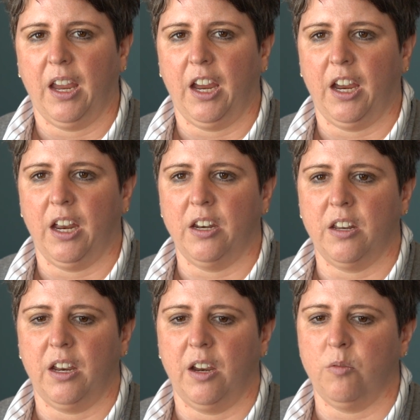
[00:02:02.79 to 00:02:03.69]

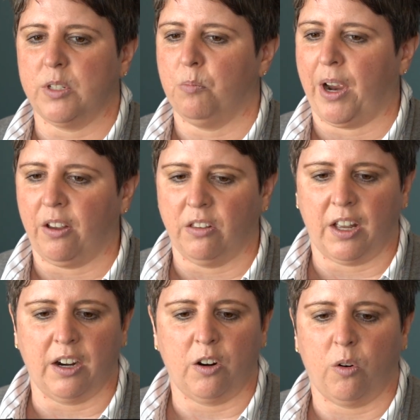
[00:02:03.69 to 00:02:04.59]
And it was a
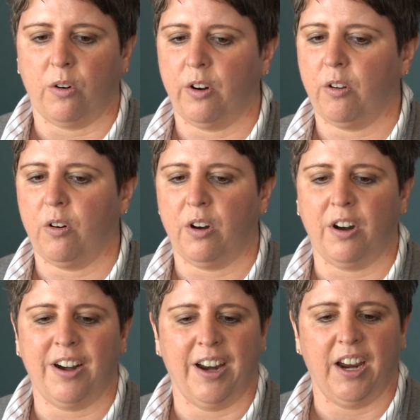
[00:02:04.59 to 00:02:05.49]
mile-long
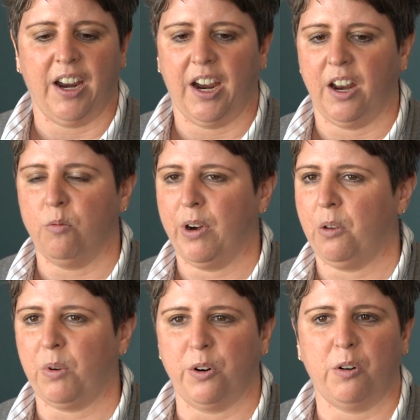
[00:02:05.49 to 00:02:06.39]
corridor, it had
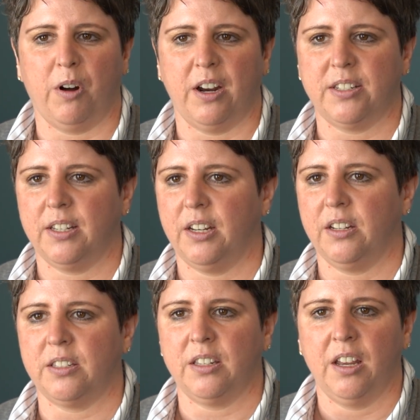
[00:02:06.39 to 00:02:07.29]
railroad
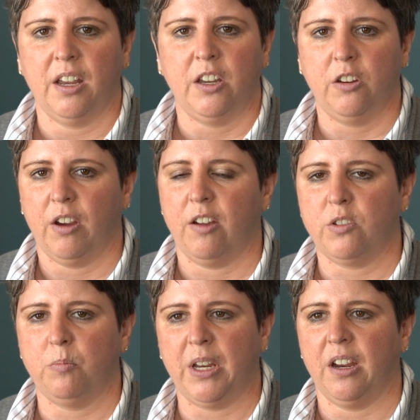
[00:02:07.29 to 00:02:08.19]
crossings. You have
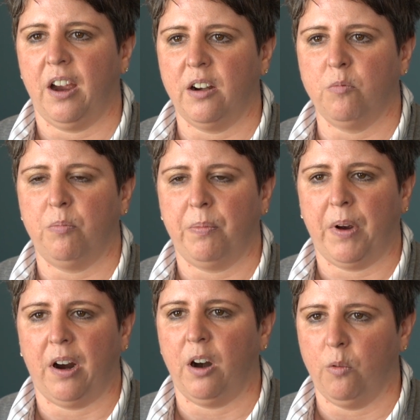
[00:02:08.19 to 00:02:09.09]
to be on
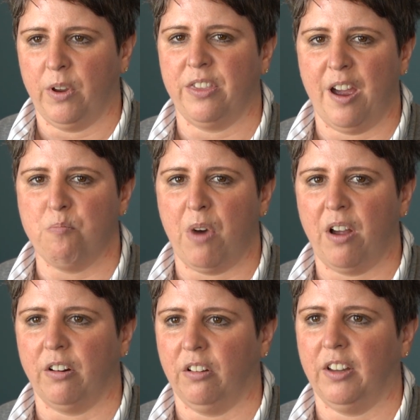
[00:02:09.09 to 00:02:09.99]
par with that
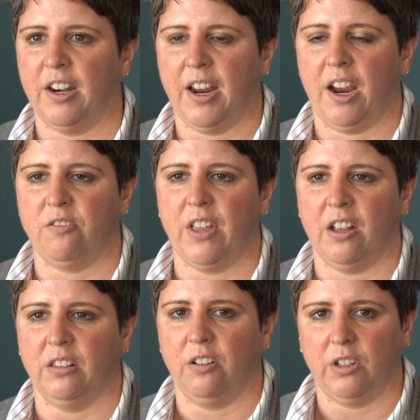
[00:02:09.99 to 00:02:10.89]
model and have
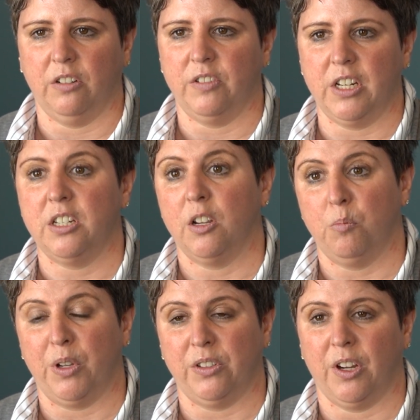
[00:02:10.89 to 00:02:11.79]
that level of detail
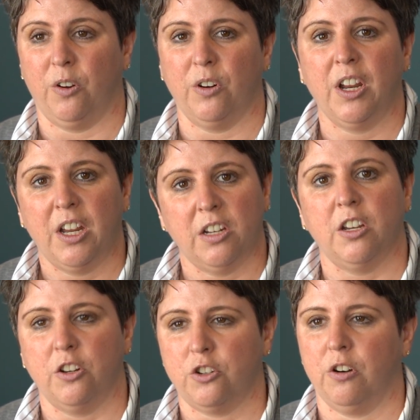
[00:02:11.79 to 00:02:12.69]
built out
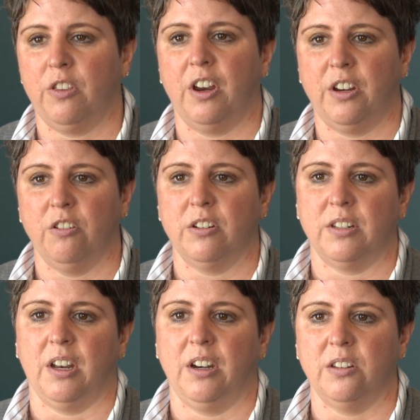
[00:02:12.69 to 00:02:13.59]
to ensure that your
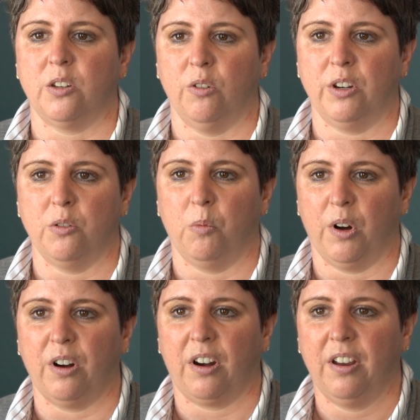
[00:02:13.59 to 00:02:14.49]
design is going to
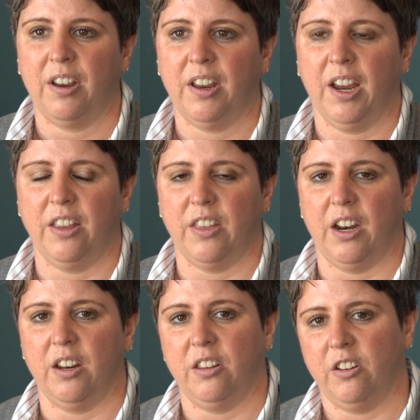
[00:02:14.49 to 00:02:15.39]
work and
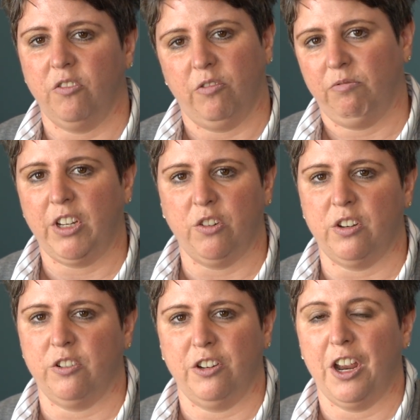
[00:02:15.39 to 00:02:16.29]
that you
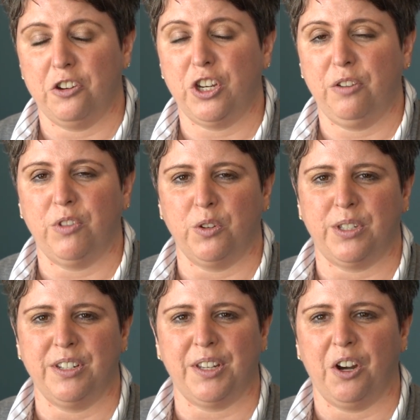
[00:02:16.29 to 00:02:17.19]
achieve
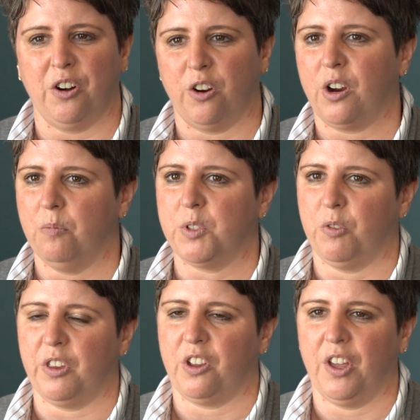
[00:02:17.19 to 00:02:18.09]
those desired outcomes
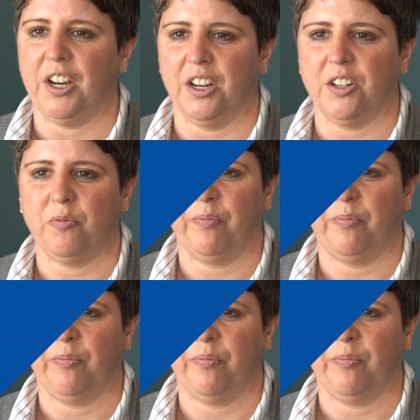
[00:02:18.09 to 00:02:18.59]
for the client.